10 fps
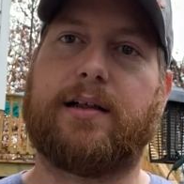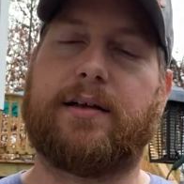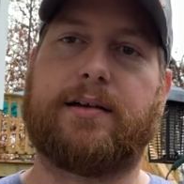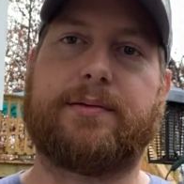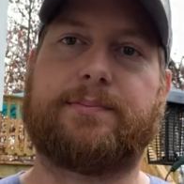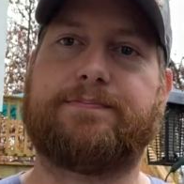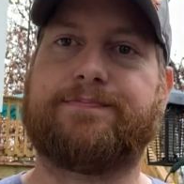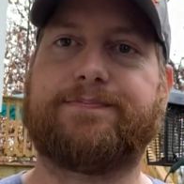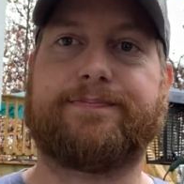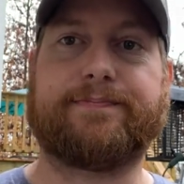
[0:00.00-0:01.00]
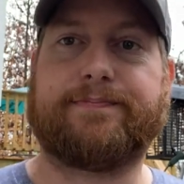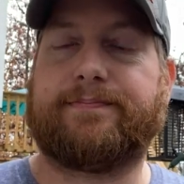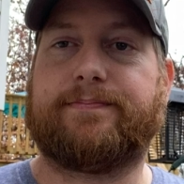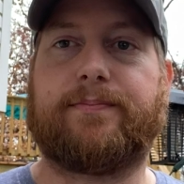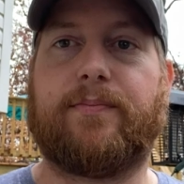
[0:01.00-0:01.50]
Um,
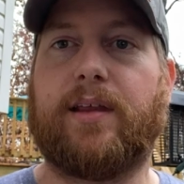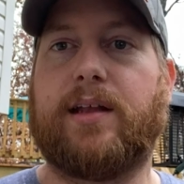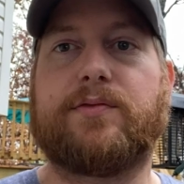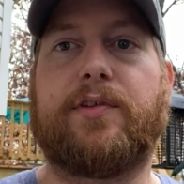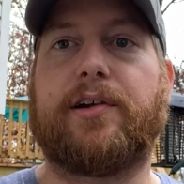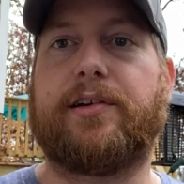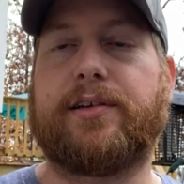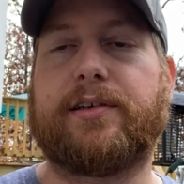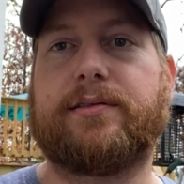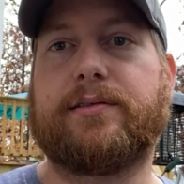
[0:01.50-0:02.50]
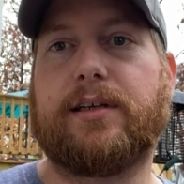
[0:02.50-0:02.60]
it's very good.